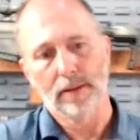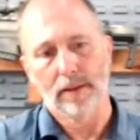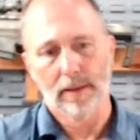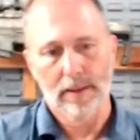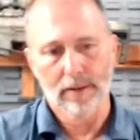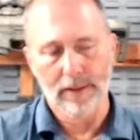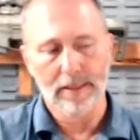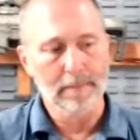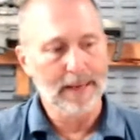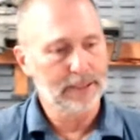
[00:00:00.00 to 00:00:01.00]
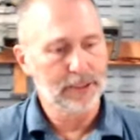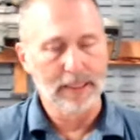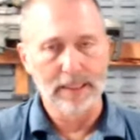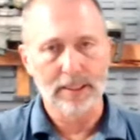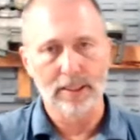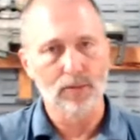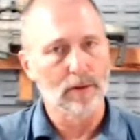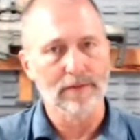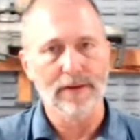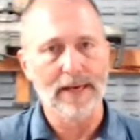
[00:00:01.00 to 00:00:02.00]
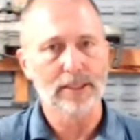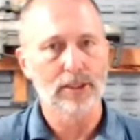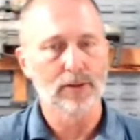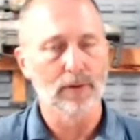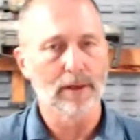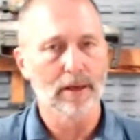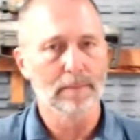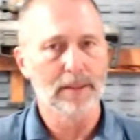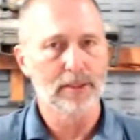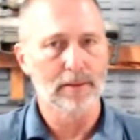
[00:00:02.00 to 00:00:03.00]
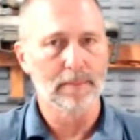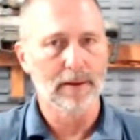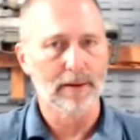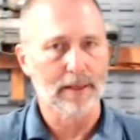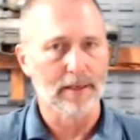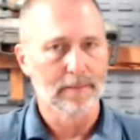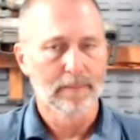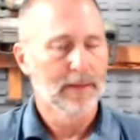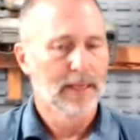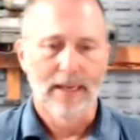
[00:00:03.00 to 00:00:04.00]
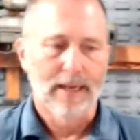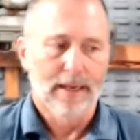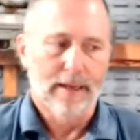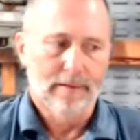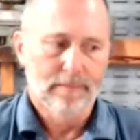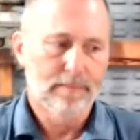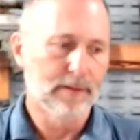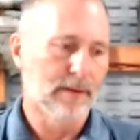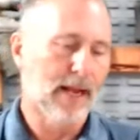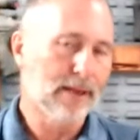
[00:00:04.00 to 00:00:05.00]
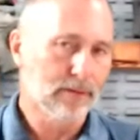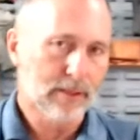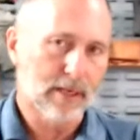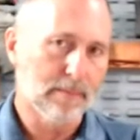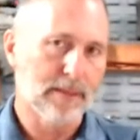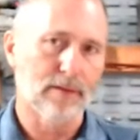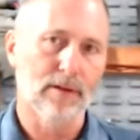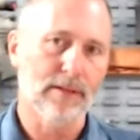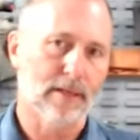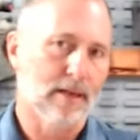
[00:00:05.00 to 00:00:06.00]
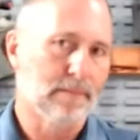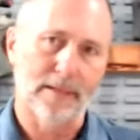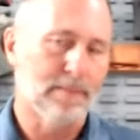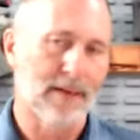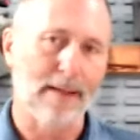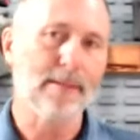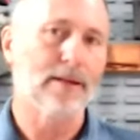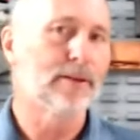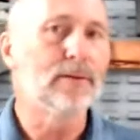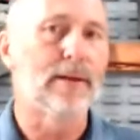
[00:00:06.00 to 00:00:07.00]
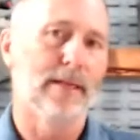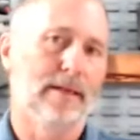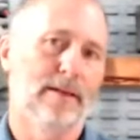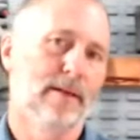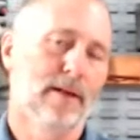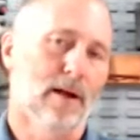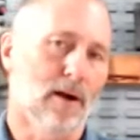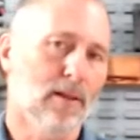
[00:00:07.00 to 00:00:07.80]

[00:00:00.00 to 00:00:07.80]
Inc. magazine lists us as one of the fastest growing companies in America. And I own the company, I run the company, but I'm not doing it. All